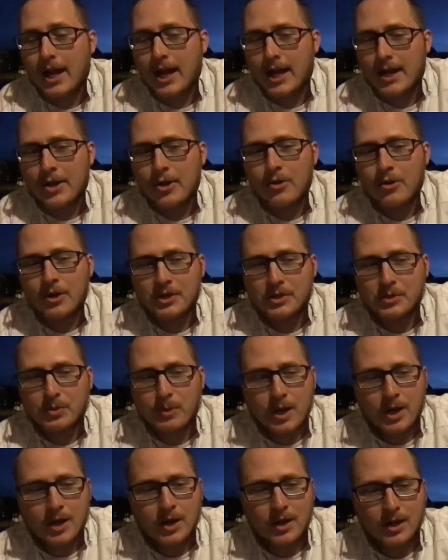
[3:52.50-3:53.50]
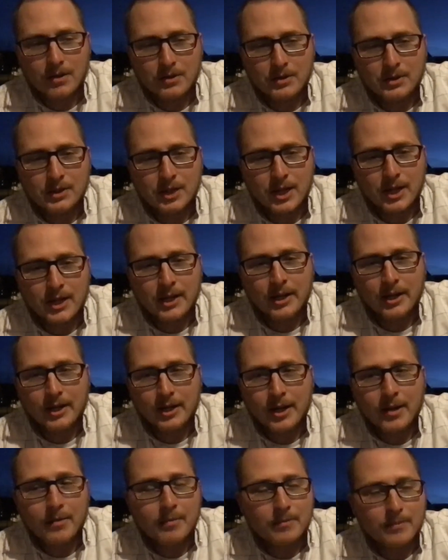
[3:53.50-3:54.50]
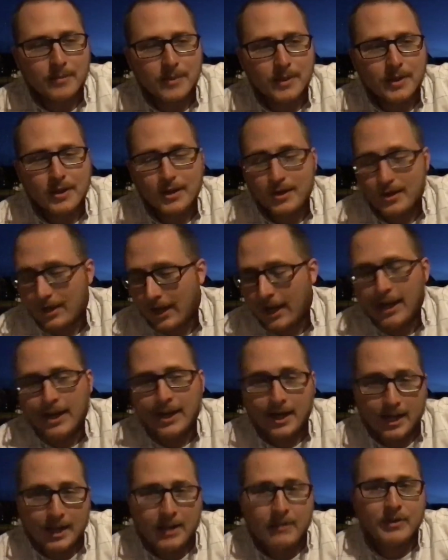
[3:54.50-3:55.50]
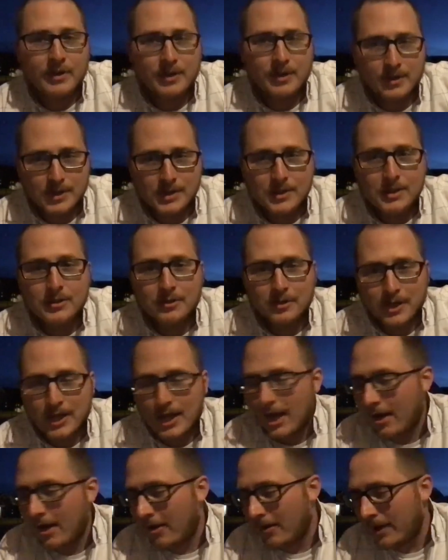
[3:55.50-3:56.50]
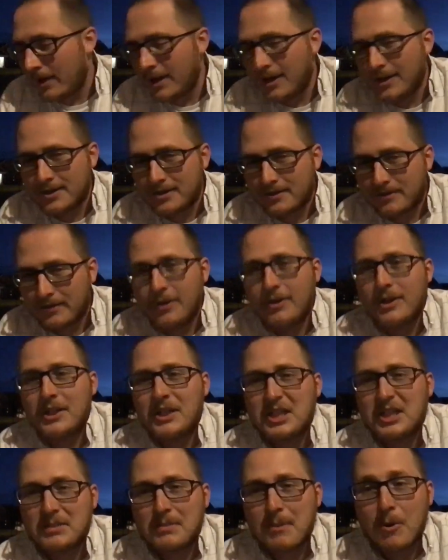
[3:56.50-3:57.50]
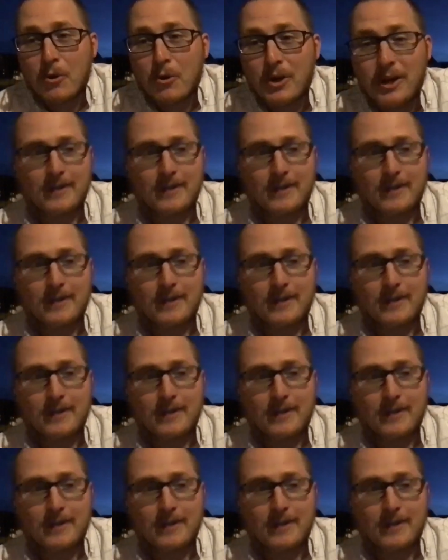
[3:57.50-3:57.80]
noticed while I was lighting it up, and even still now, that it's very smoky,